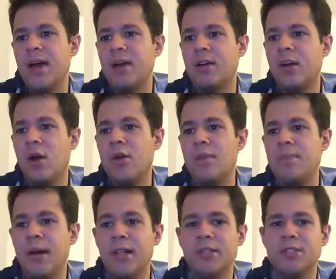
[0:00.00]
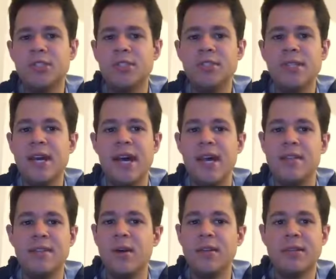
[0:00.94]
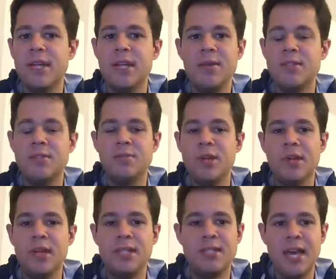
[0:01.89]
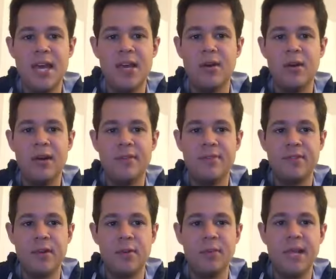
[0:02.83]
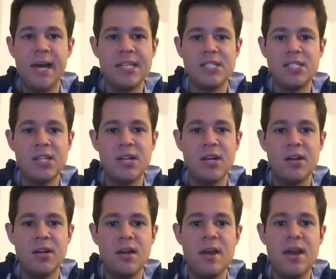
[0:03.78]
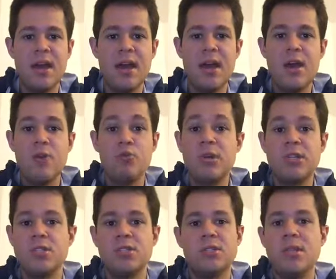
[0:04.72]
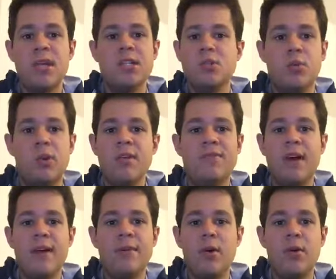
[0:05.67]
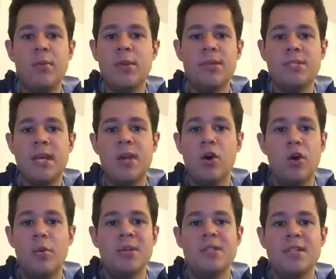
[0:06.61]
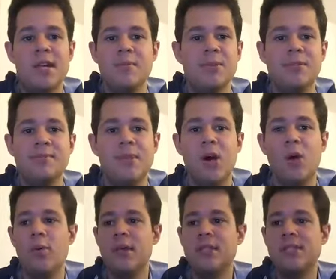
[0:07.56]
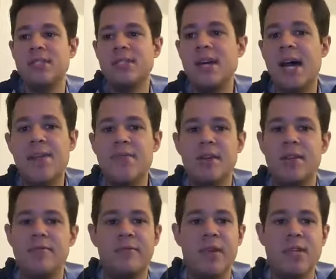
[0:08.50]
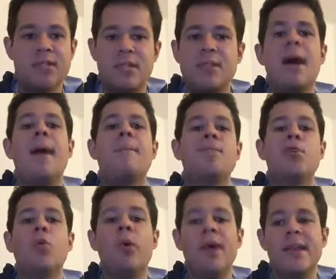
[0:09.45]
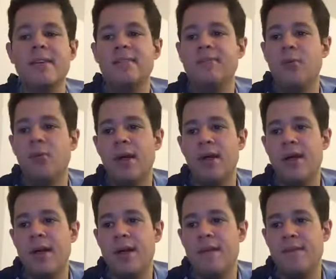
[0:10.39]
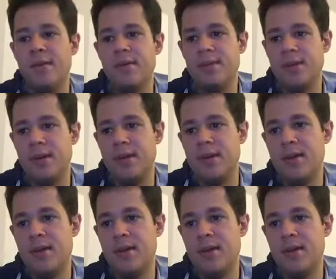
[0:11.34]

Cody Bellinger, I thought that he was really going to take off from last year, which he had 25 homers and a homer today, but no, that's not even going to finish in the top 20 for MVP.